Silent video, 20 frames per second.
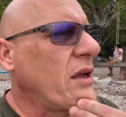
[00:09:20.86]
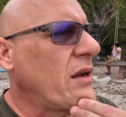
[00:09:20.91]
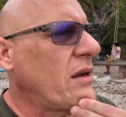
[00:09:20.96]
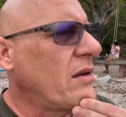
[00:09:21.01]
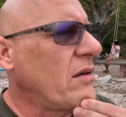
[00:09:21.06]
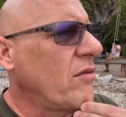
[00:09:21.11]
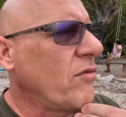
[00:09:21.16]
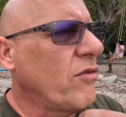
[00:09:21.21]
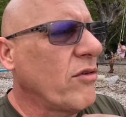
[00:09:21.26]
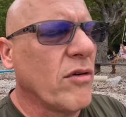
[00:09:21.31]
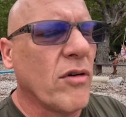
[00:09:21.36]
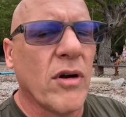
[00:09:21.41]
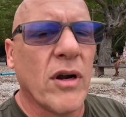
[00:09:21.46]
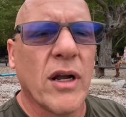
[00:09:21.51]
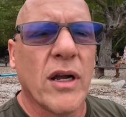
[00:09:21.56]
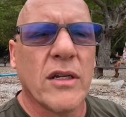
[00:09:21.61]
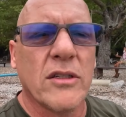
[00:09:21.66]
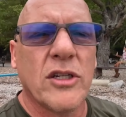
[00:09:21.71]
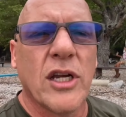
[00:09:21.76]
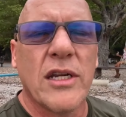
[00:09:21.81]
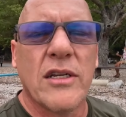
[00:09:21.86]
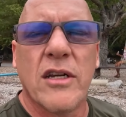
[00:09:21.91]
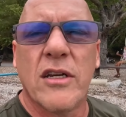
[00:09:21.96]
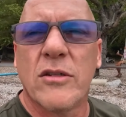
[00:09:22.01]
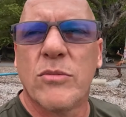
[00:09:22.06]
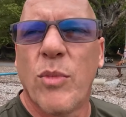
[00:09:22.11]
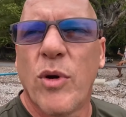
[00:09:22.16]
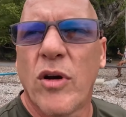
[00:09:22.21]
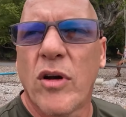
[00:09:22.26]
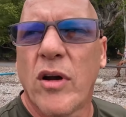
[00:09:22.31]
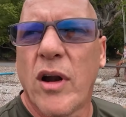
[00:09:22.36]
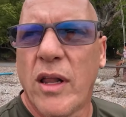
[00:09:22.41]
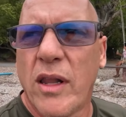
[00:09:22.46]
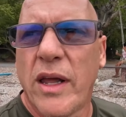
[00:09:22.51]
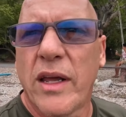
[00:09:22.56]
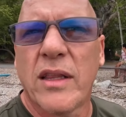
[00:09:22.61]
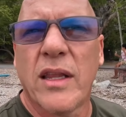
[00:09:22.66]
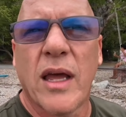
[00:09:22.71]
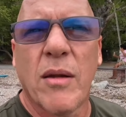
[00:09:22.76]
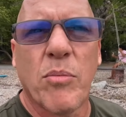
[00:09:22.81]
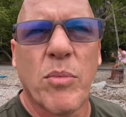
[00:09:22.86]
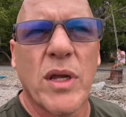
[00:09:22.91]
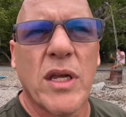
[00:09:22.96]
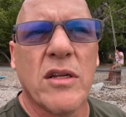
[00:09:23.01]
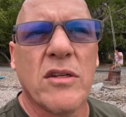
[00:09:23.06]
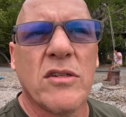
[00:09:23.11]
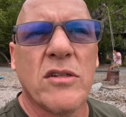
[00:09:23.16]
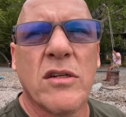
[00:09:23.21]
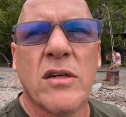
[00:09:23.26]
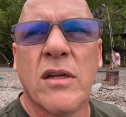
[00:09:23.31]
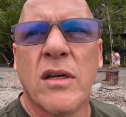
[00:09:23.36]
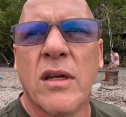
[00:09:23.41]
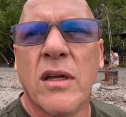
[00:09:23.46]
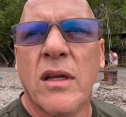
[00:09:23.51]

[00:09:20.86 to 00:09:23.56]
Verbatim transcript: at for uh, JJ's Burger. I like that beach.